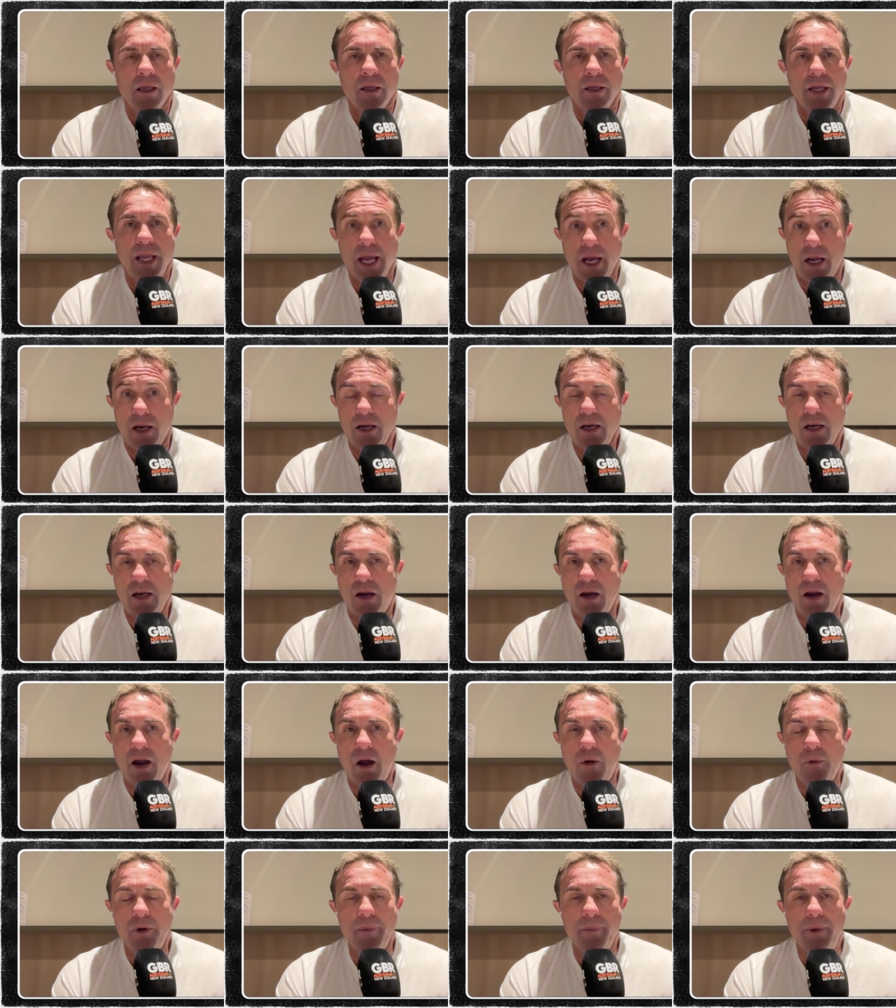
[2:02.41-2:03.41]
Yeah,
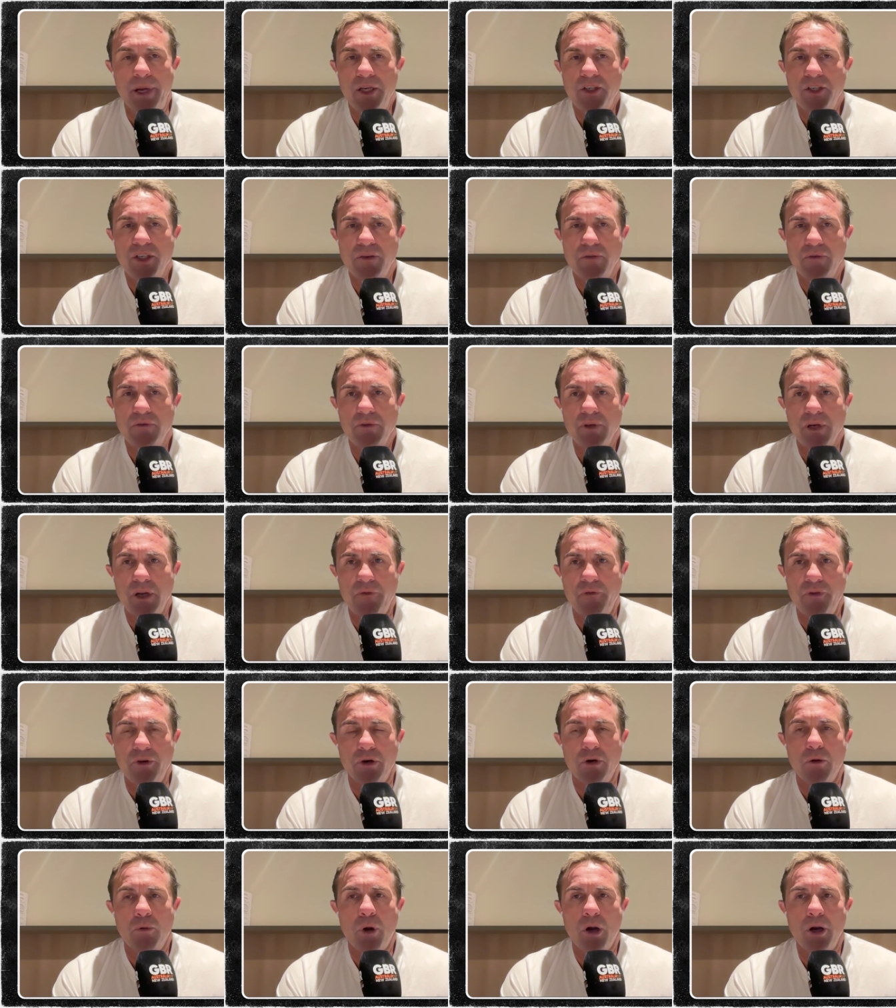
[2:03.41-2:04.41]
I would imagine if
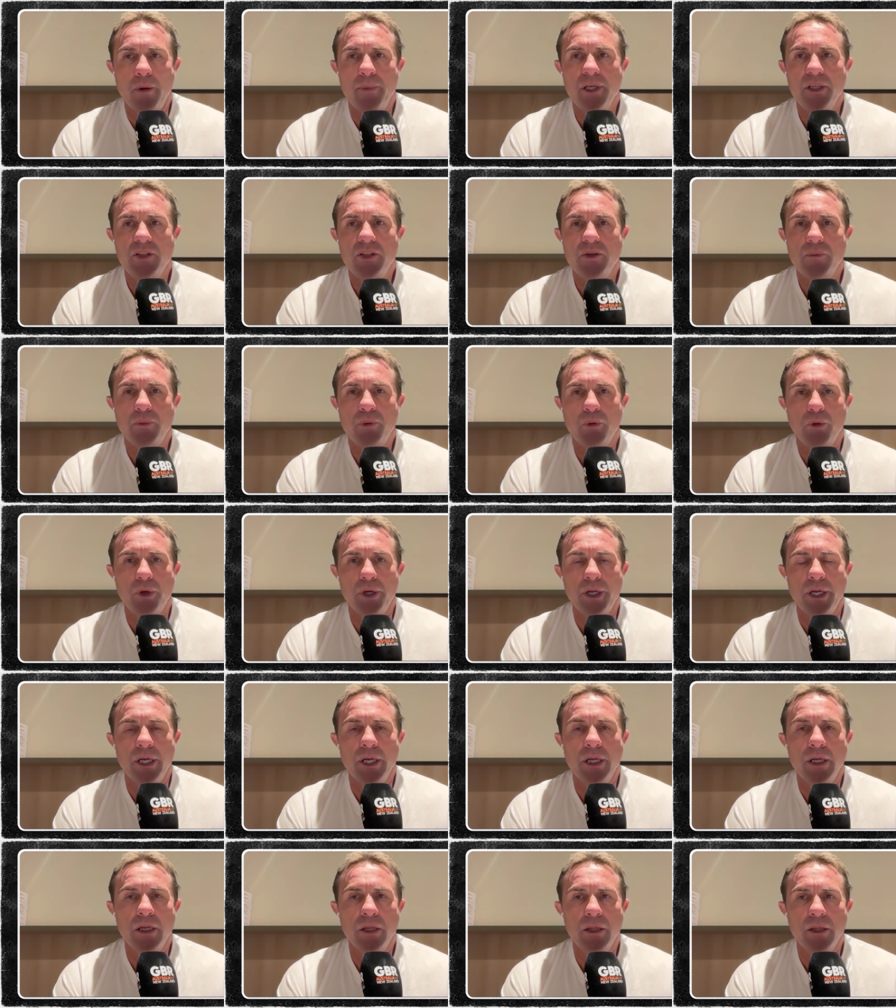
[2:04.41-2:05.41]
you're a Wallabies
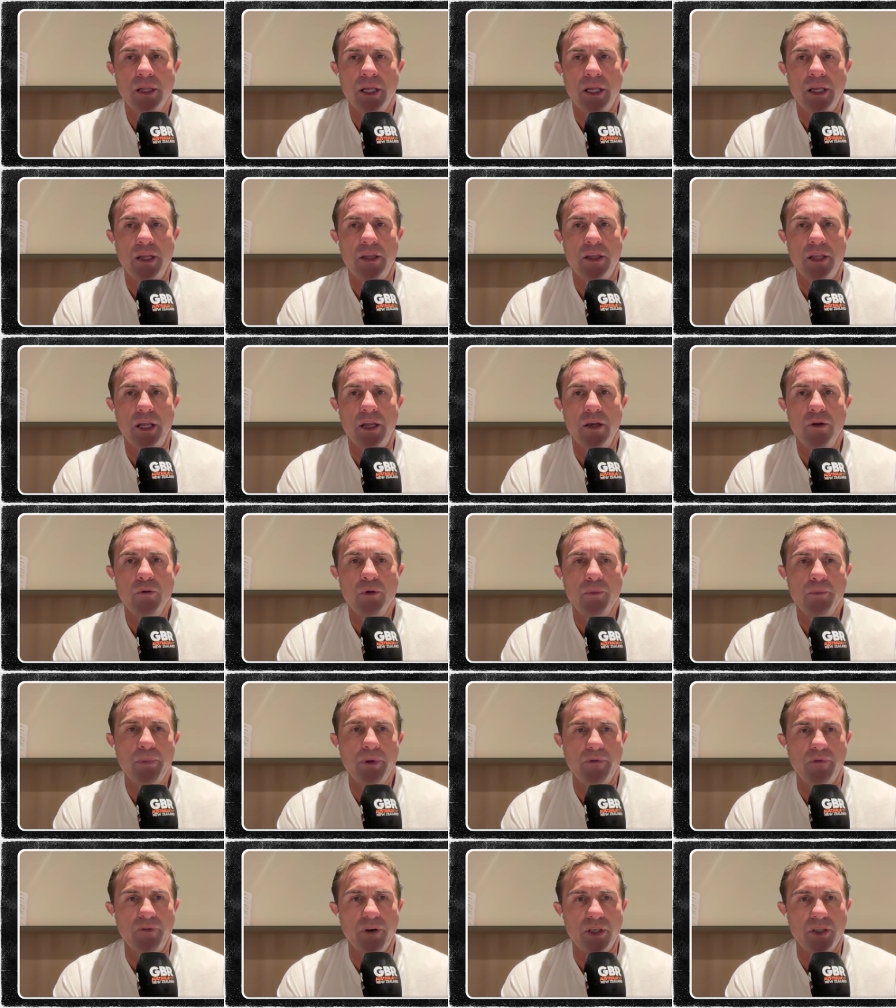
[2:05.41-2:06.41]
supporter that you would
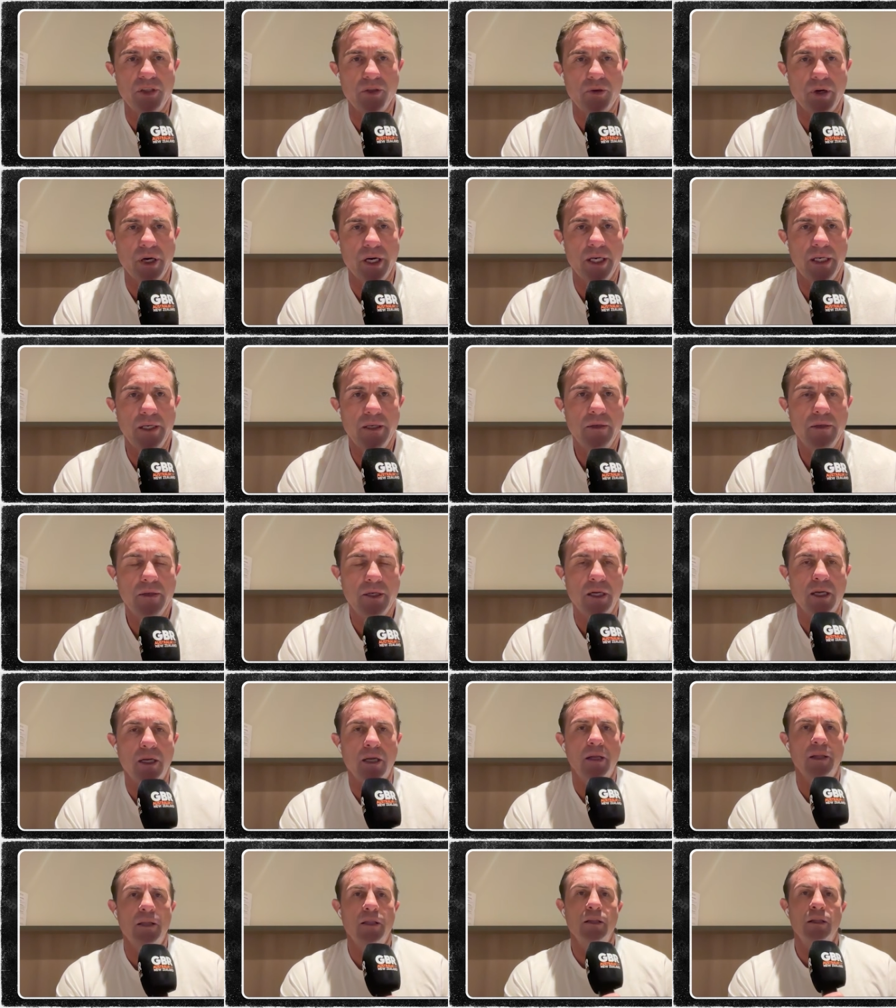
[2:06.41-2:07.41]
be frustrated.
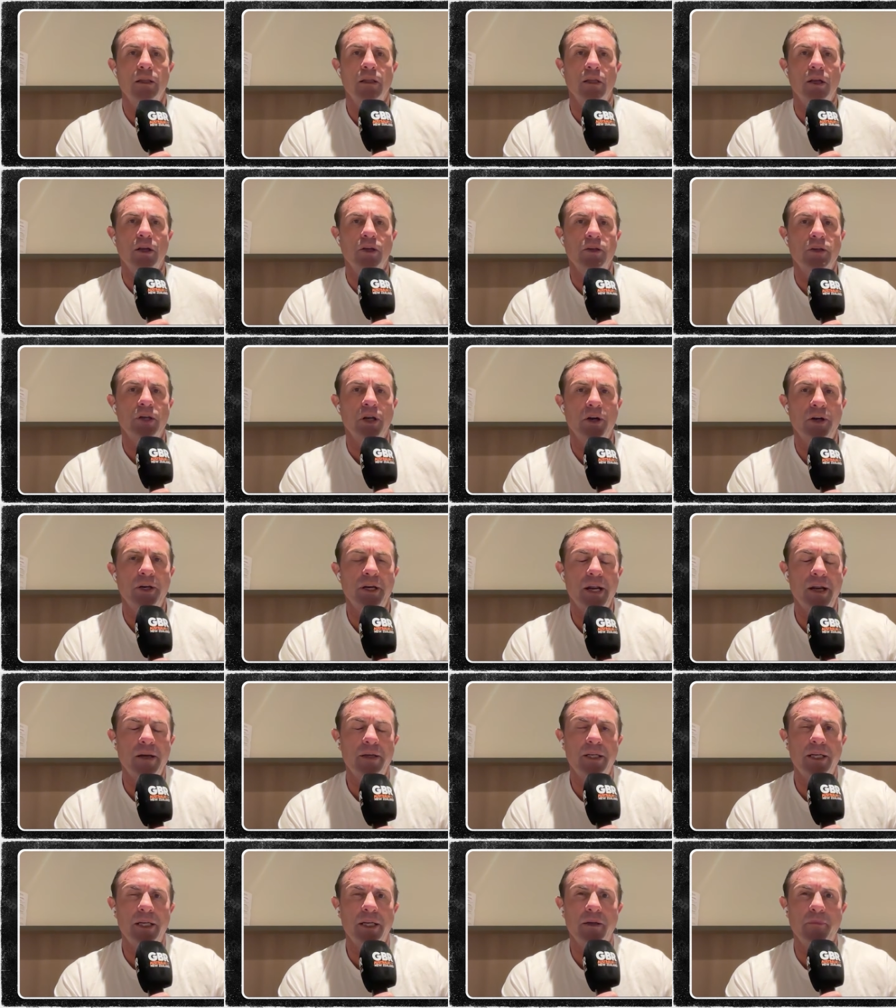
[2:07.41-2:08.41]
No
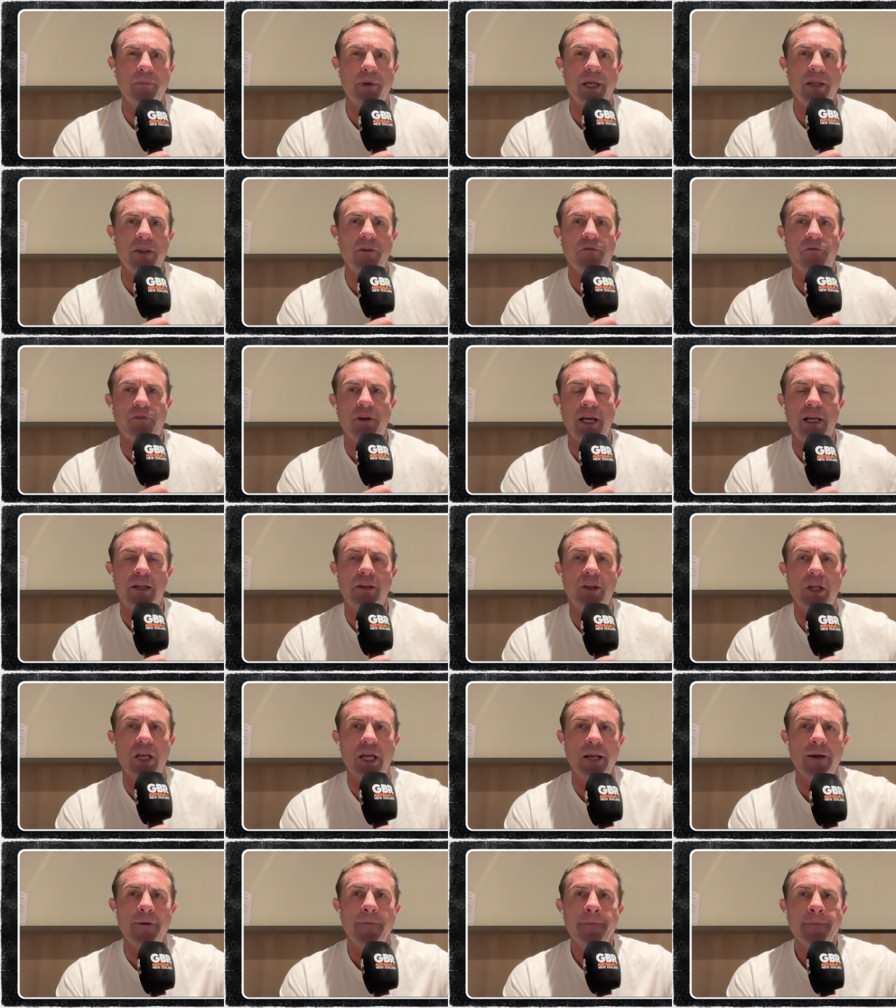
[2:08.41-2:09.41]
doubt about the fact
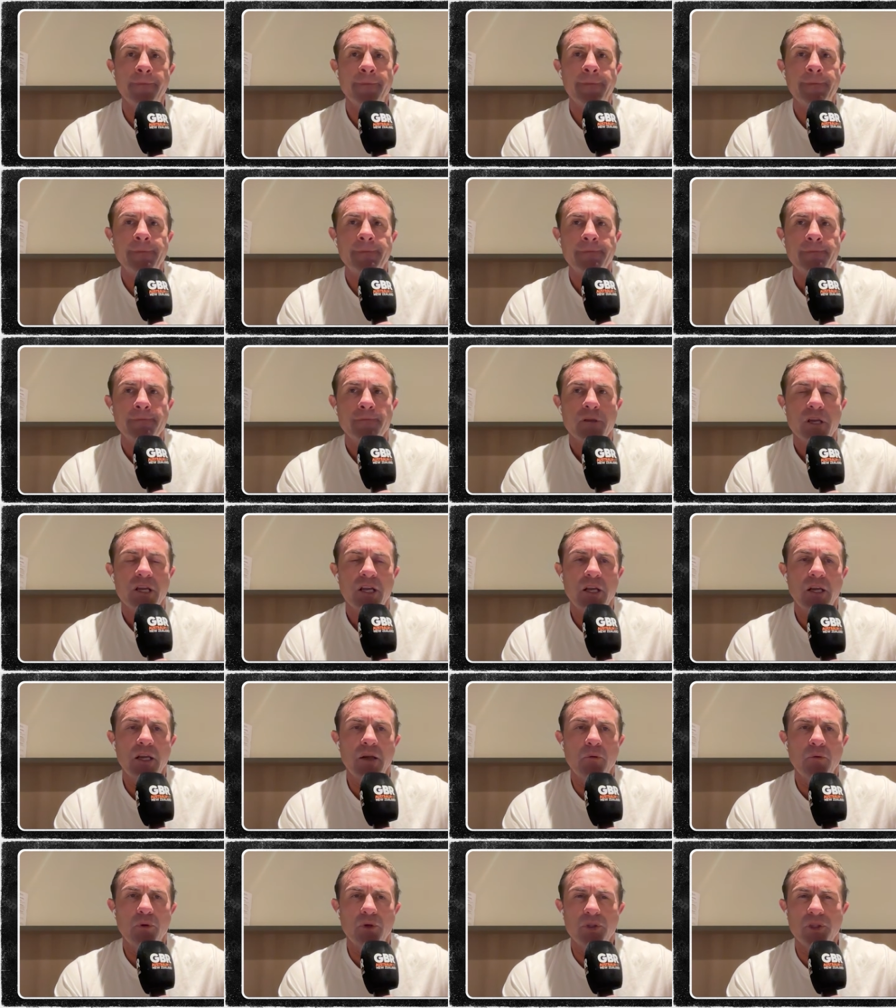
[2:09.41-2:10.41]
that
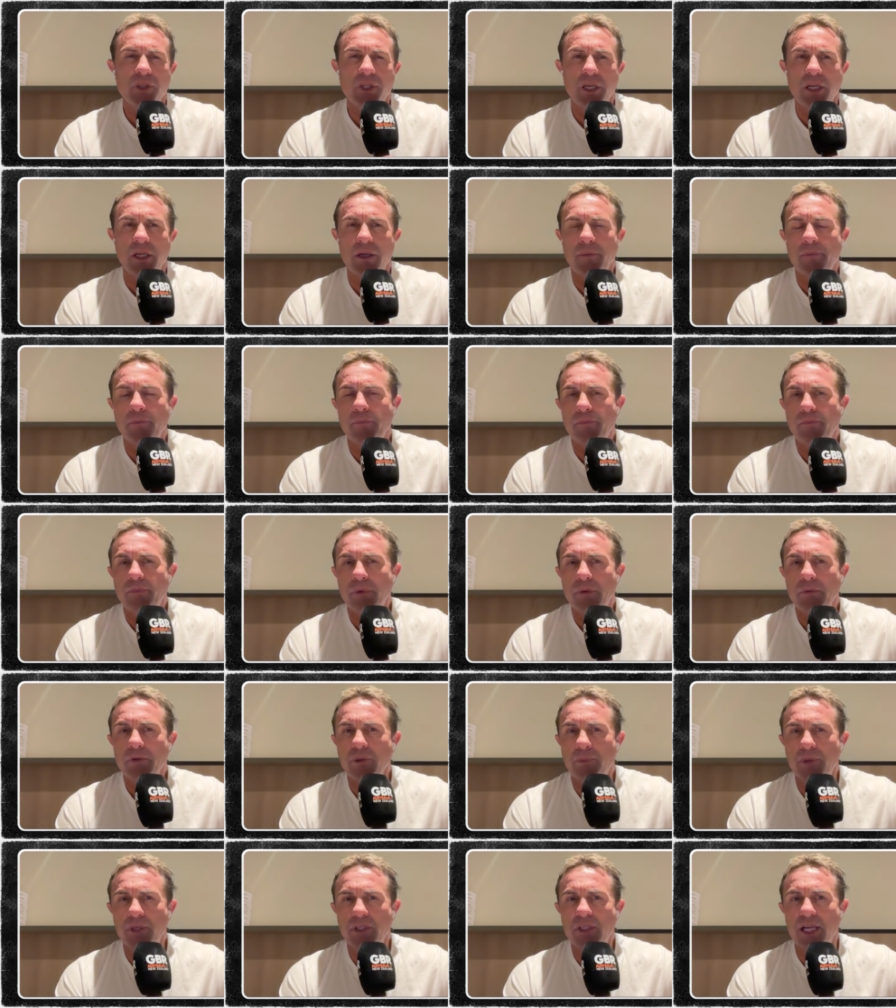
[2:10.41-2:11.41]
it was a
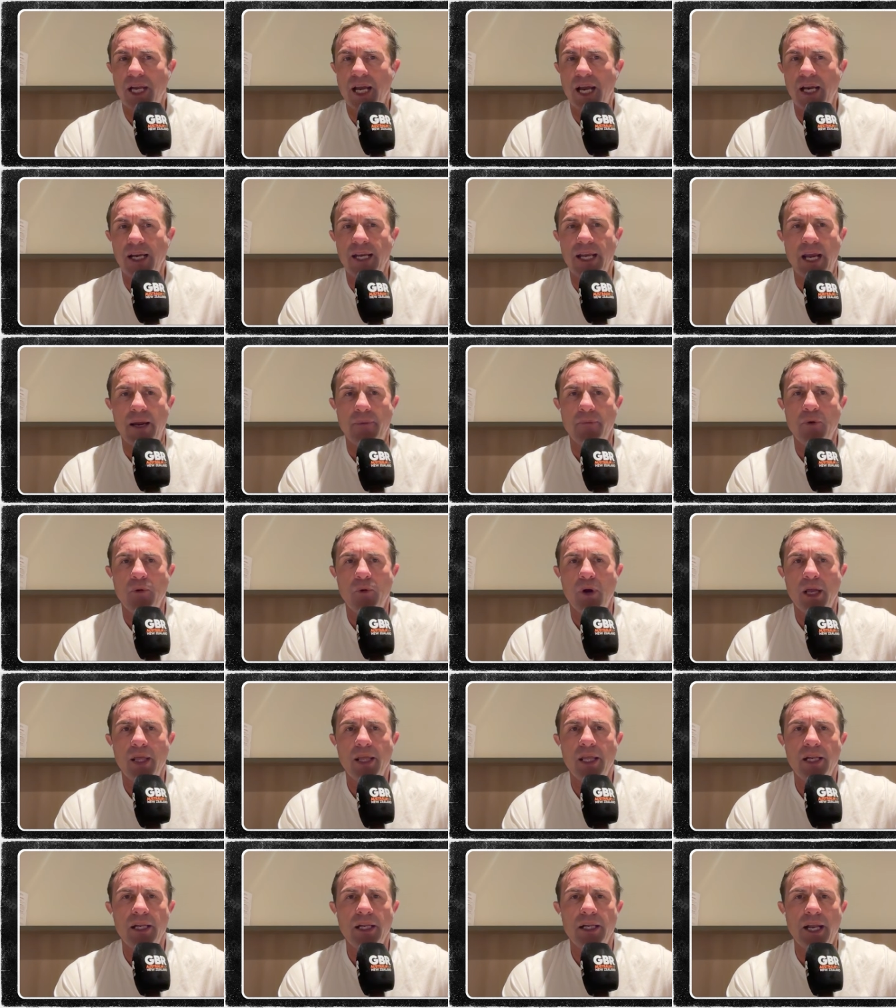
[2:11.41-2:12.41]
bizarre game the way
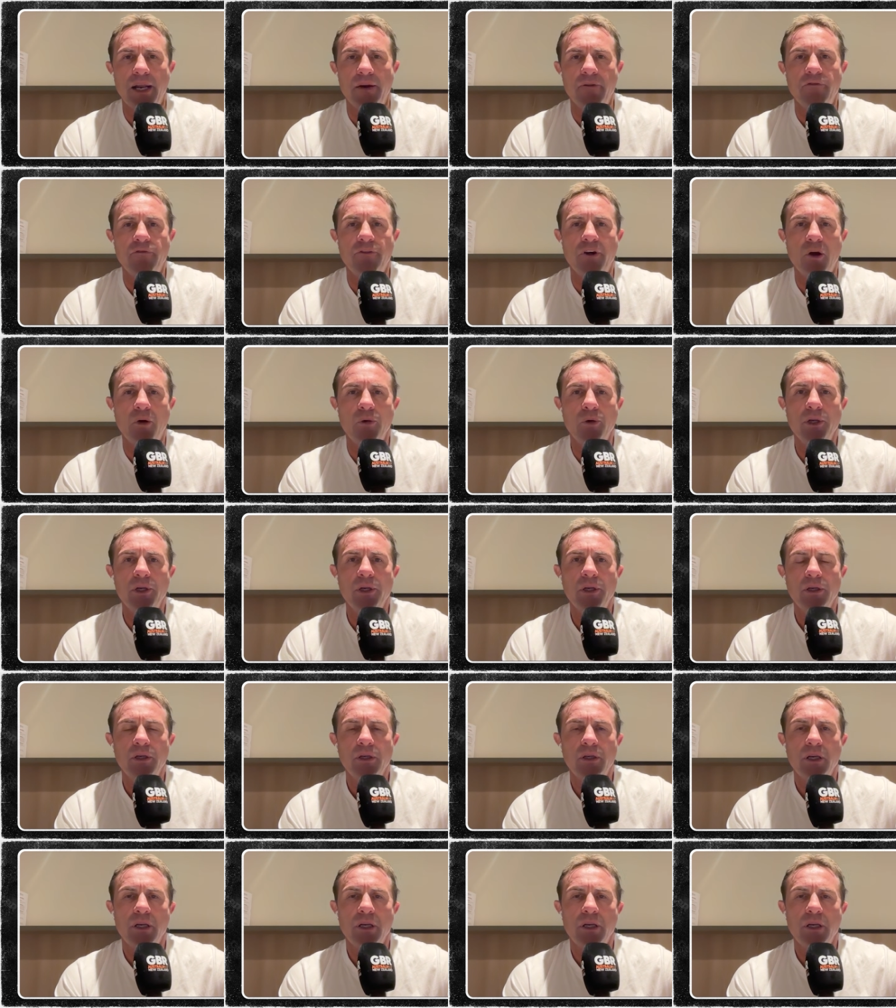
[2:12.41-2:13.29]
that it unfolded.